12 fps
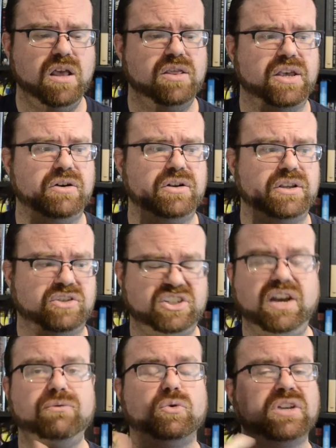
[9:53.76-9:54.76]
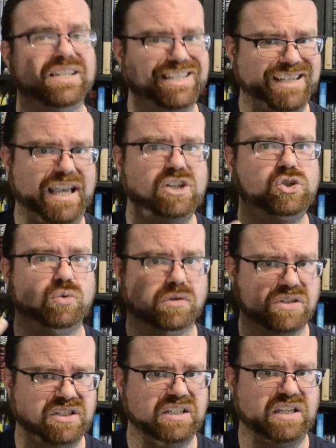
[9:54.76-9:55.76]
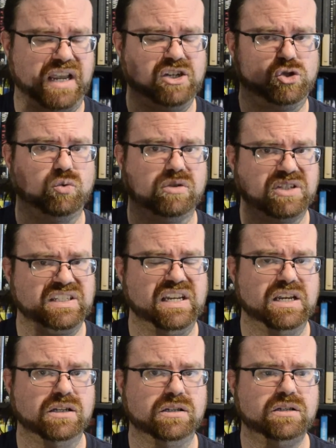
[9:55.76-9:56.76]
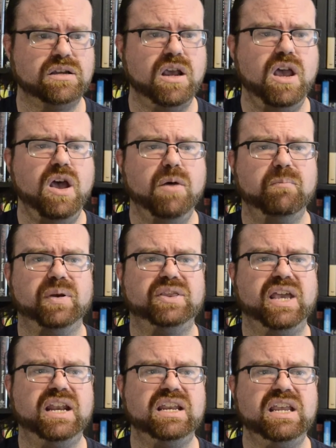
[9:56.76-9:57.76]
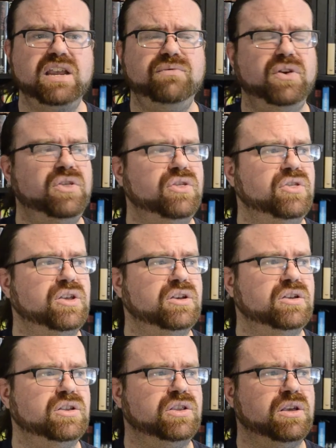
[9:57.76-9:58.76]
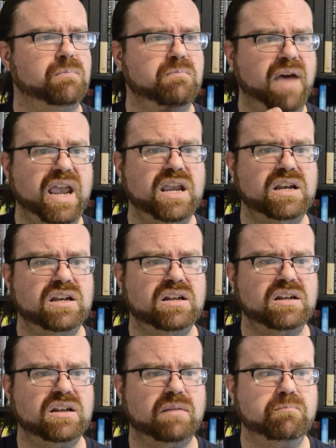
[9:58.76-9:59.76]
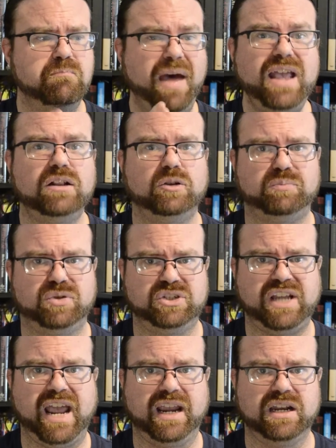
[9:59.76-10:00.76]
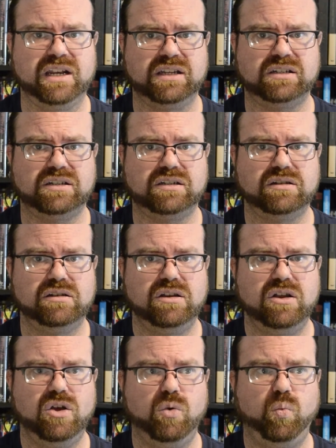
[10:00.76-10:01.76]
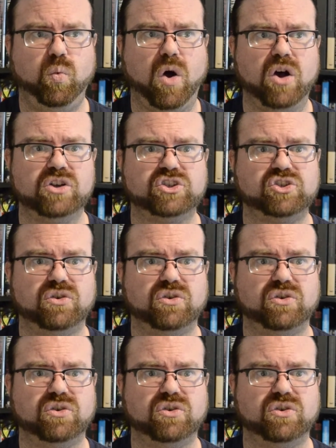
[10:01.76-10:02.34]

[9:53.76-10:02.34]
There's several consensual sexual scenes, but then even the main male protagonist was